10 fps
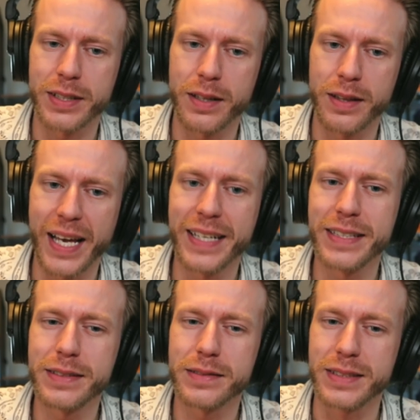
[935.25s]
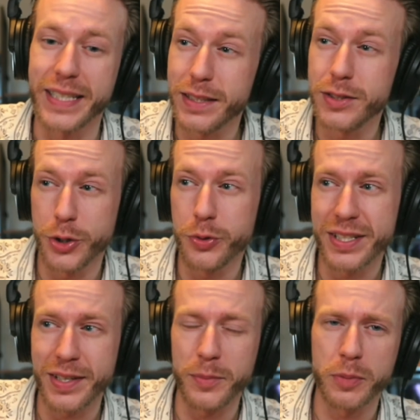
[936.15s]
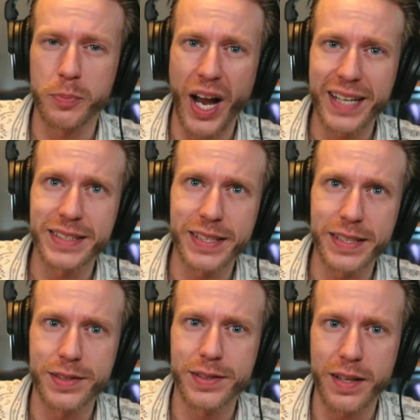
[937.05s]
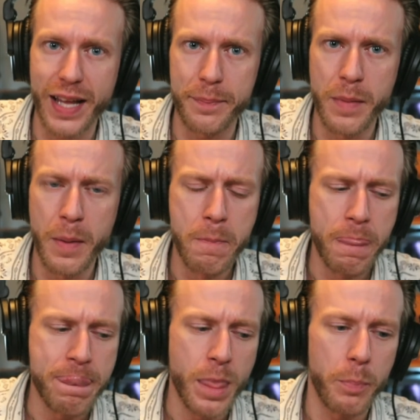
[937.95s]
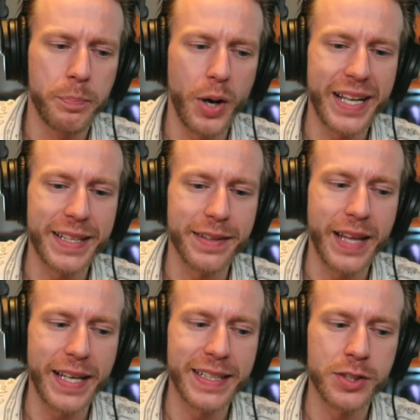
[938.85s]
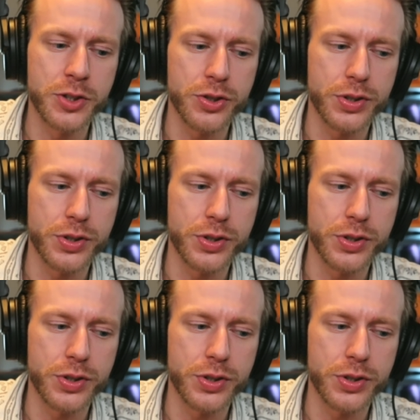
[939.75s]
they did do the similar practices to them, but they didn't.